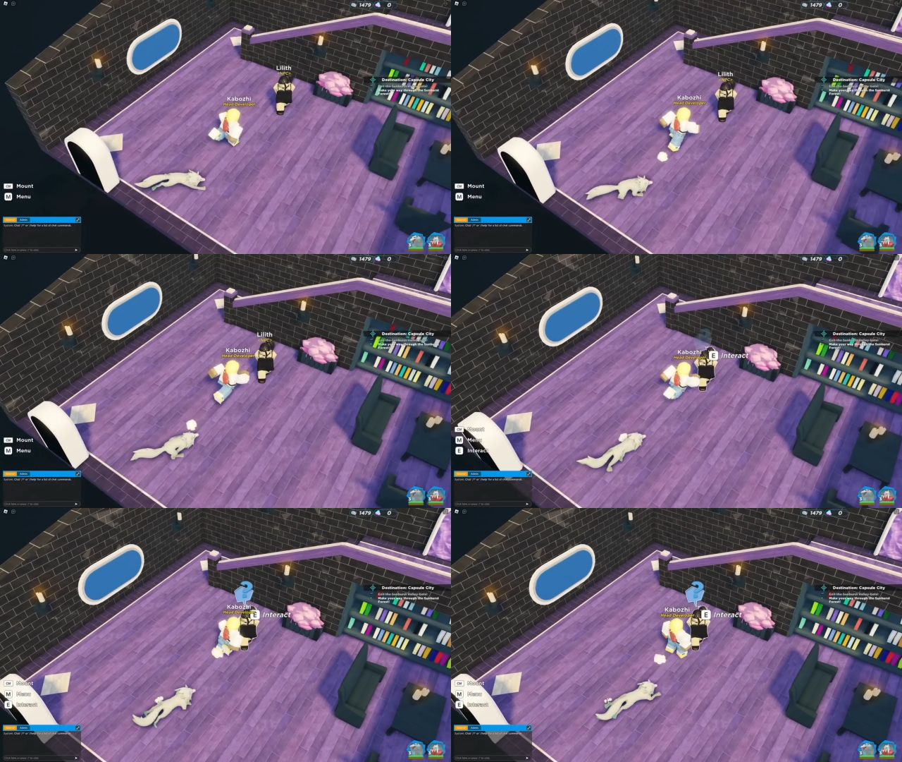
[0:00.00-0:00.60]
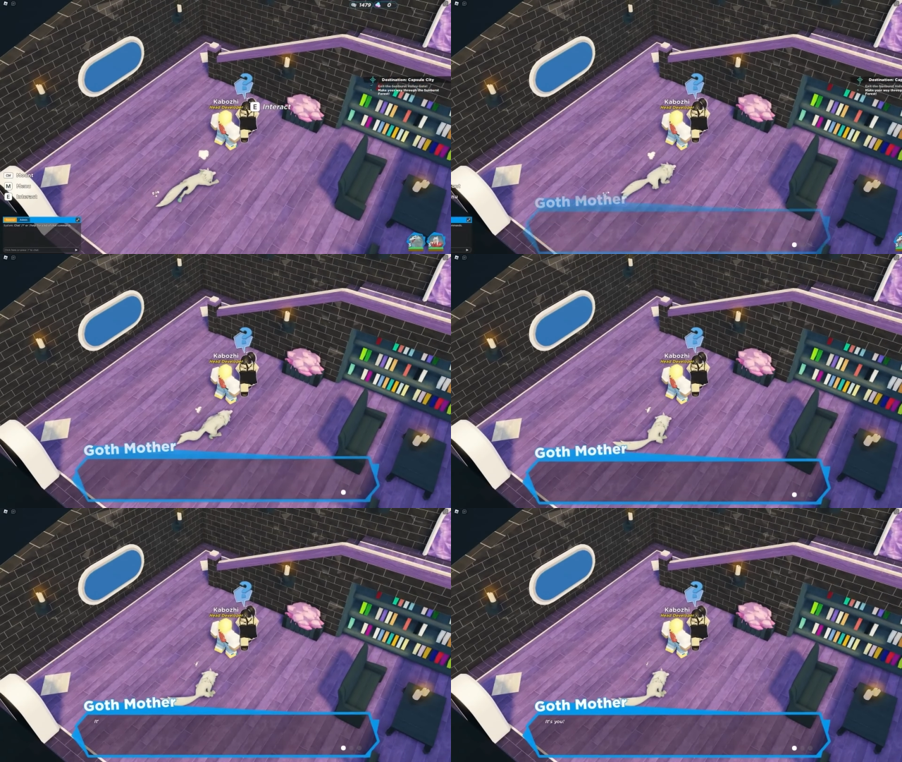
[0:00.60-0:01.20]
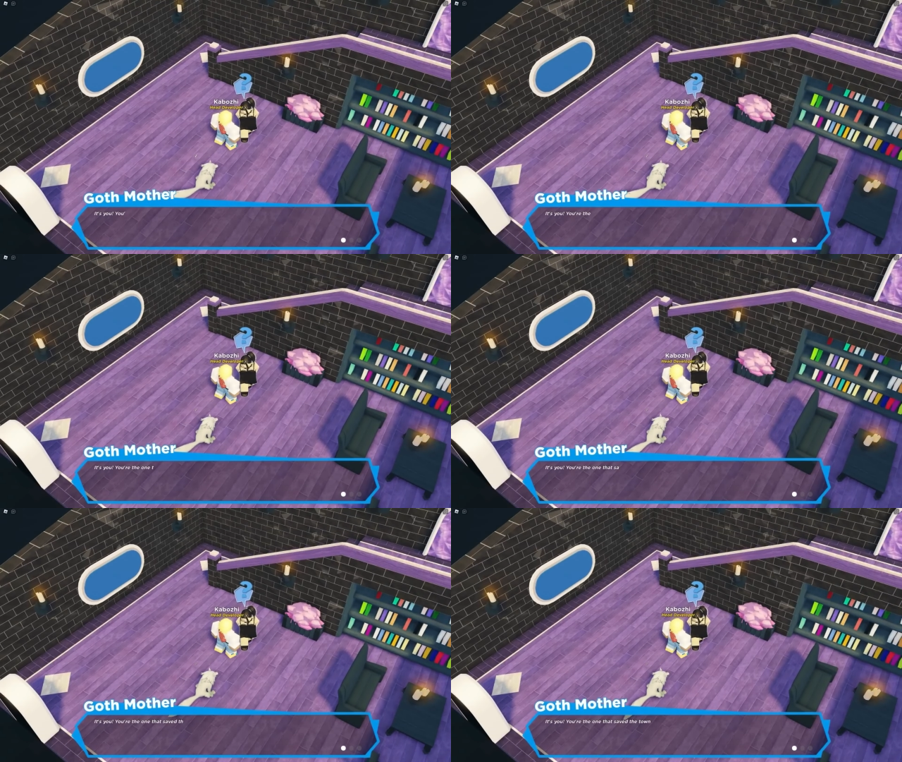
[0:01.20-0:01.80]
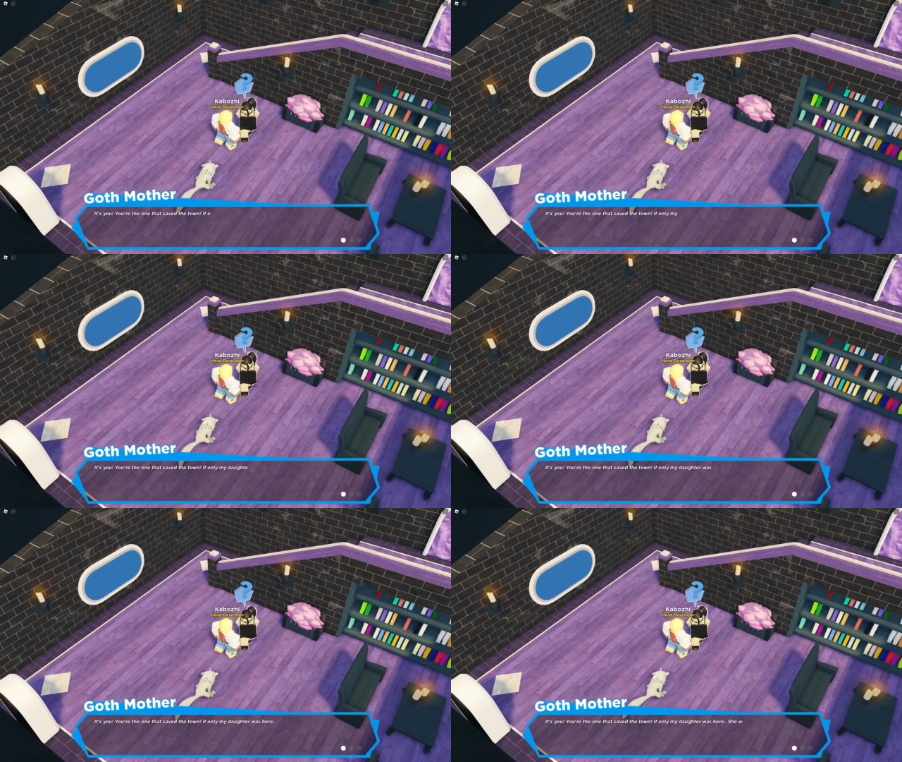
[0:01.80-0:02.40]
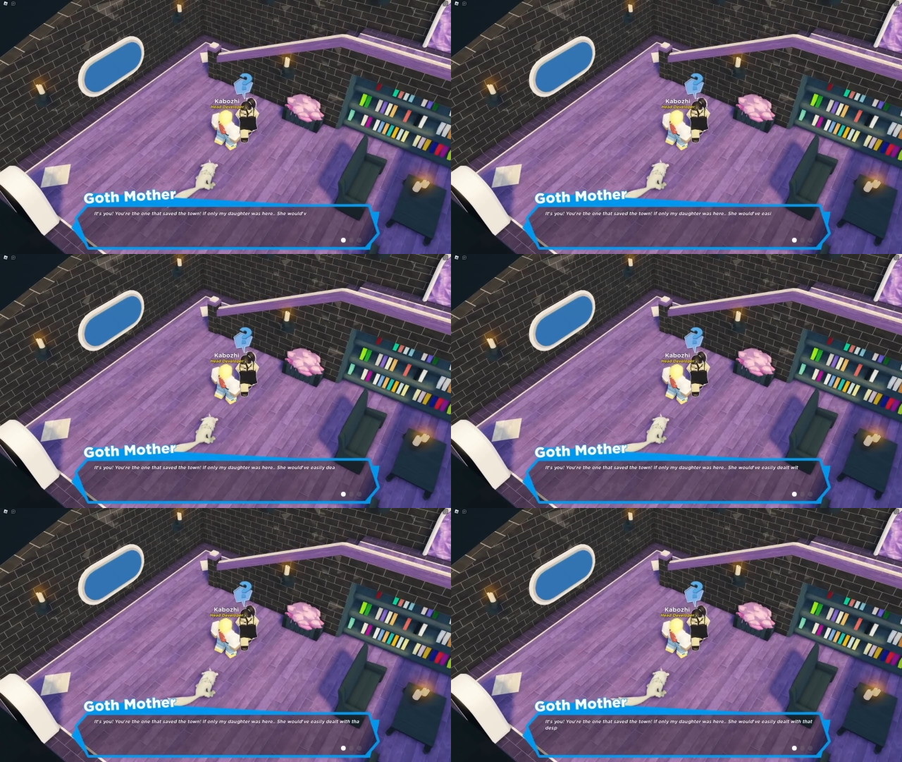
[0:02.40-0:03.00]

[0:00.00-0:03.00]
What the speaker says: Nobody's mouth can be seen.